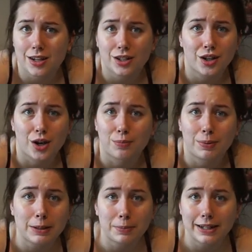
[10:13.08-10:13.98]
you know,
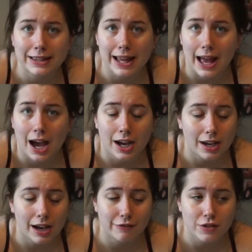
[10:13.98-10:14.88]
people in there, I
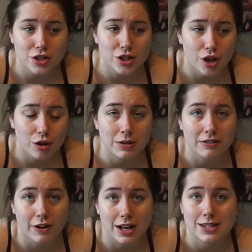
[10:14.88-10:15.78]
have so many
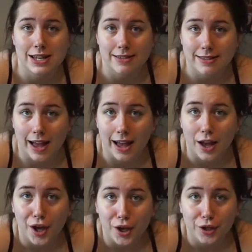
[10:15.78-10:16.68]
friends in there
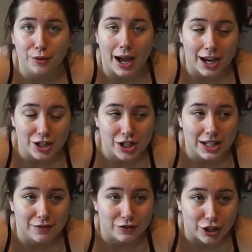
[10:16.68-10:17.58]
who
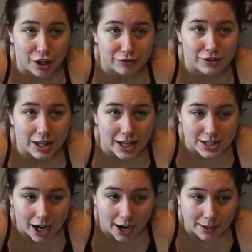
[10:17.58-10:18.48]
actually have loved their
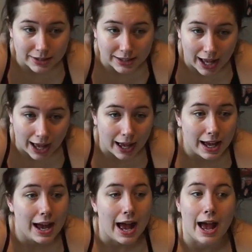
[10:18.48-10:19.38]
time in there,
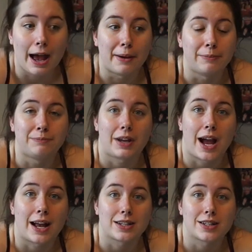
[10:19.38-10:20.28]

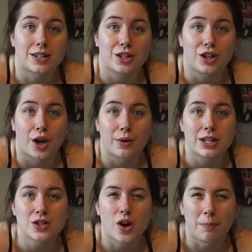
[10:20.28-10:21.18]
and you know,
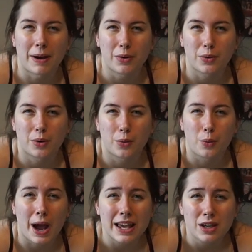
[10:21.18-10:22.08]
it's not about
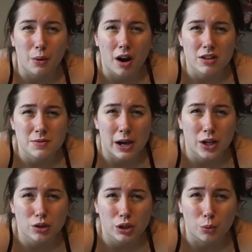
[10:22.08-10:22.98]
where you are, it's about
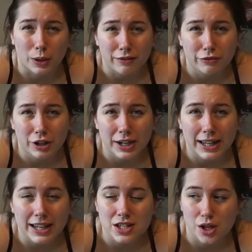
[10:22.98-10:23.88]
who you're with
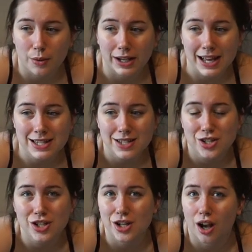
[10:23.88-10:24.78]
really, so I guess it's
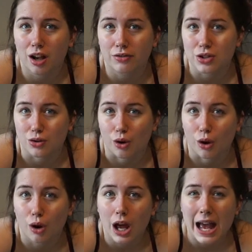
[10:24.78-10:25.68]
just luck of the
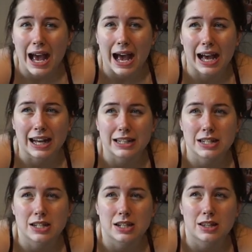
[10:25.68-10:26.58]
draw.
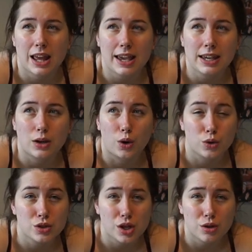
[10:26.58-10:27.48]
And they
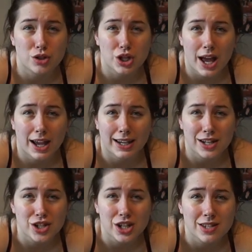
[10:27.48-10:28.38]
also share
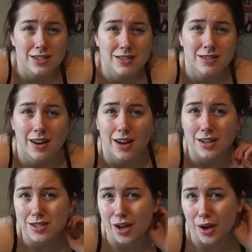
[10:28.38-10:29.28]
kitchens,
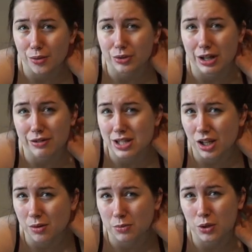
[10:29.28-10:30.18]
so there is a
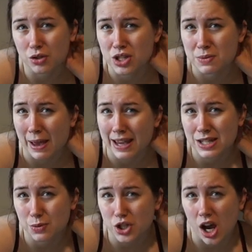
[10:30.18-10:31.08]
communal
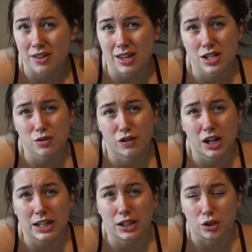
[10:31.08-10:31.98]
space, which I think is
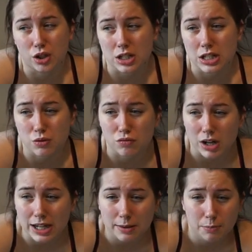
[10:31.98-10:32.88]
really good, and it's
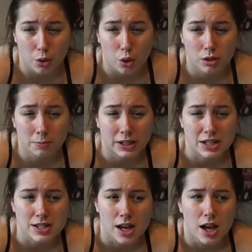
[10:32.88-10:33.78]
really important
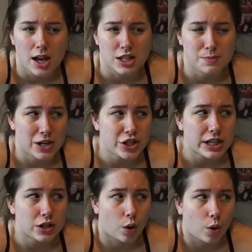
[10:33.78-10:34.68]
because
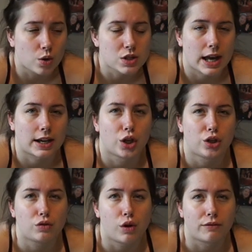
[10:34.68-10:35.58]
especially in halls, like
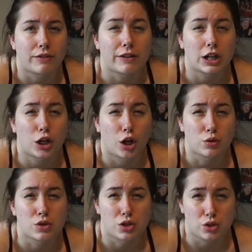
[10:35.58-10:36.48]
you've got a very
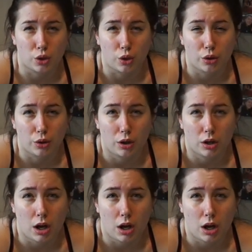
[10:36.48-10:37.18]
closed door